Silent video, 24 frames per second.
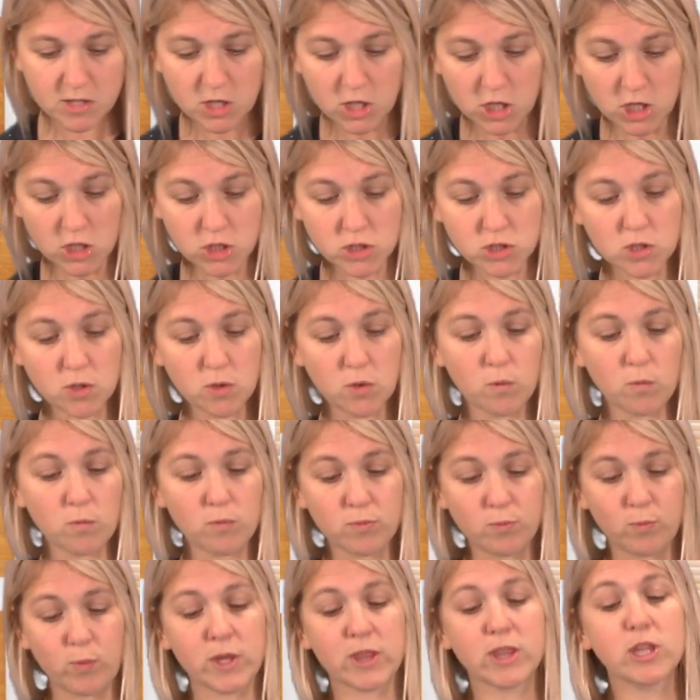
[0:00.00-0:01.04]
So
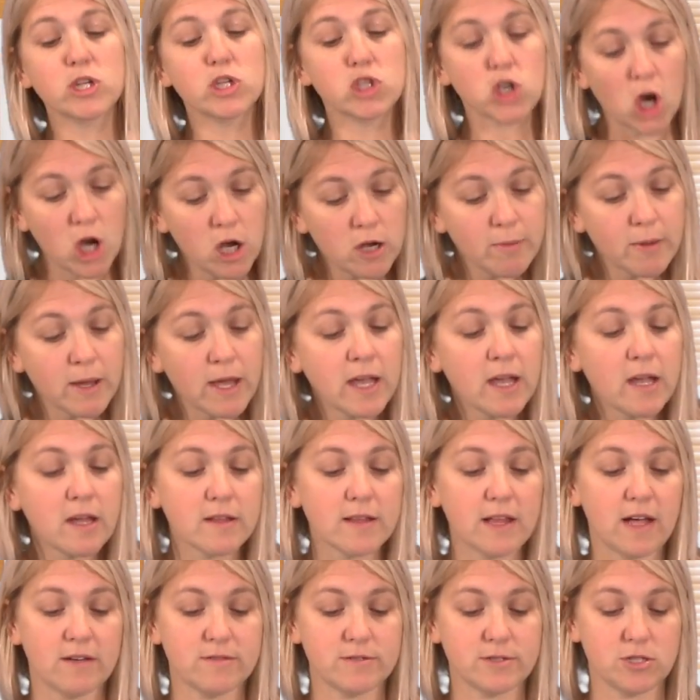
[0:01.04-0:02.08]
what the chalk paint
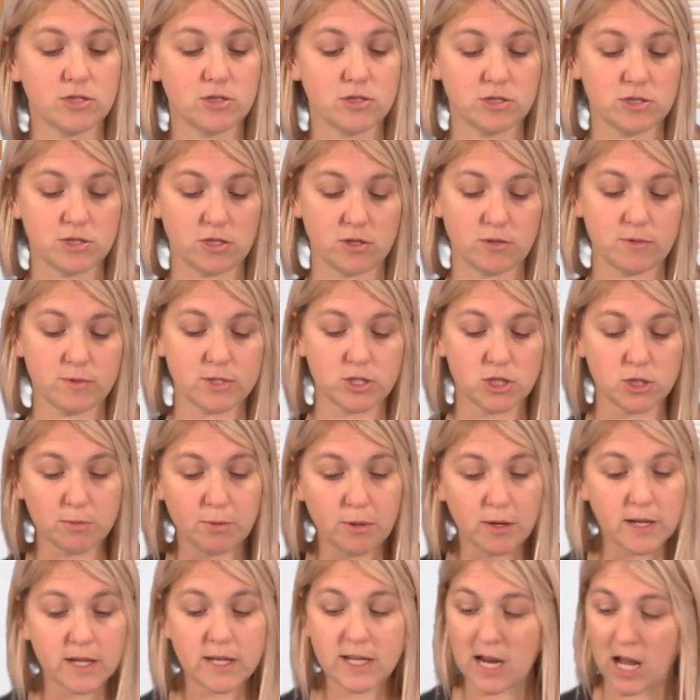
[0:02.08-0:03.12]
allows you to do is you
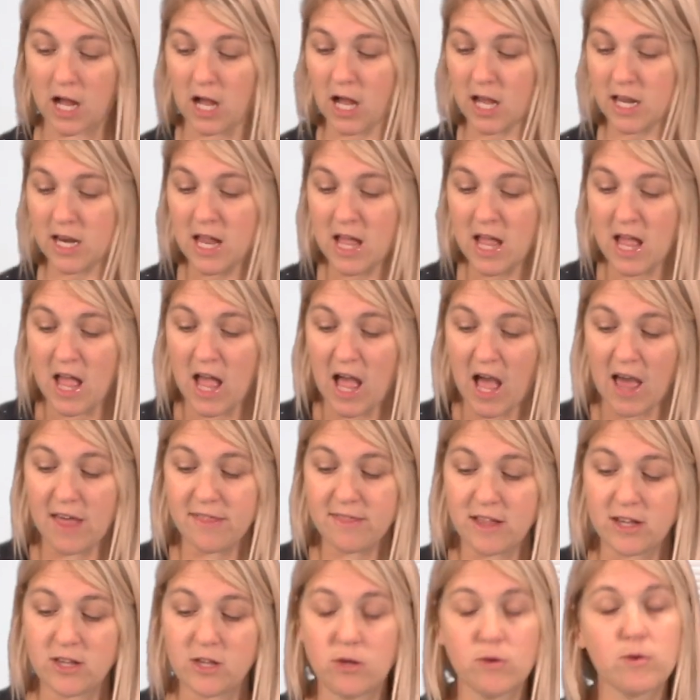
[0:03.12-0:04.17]
put it on and
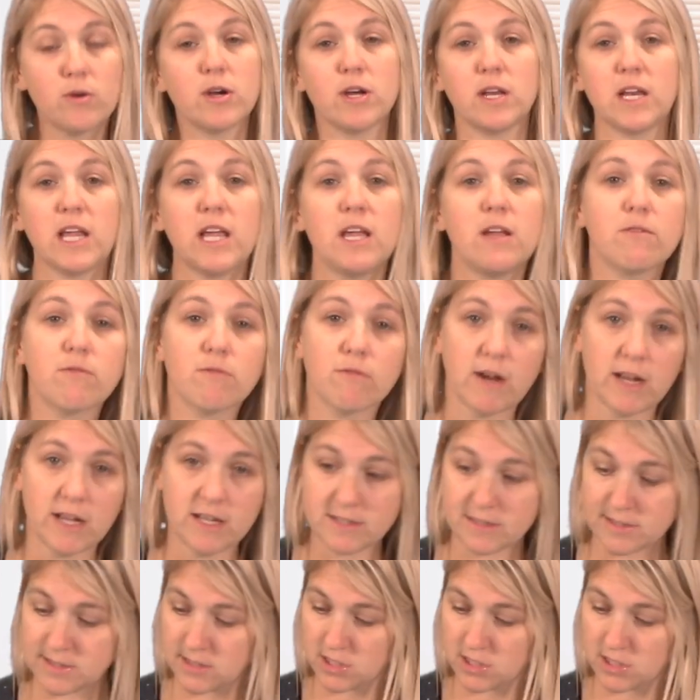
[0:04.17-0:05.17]
then you could erase the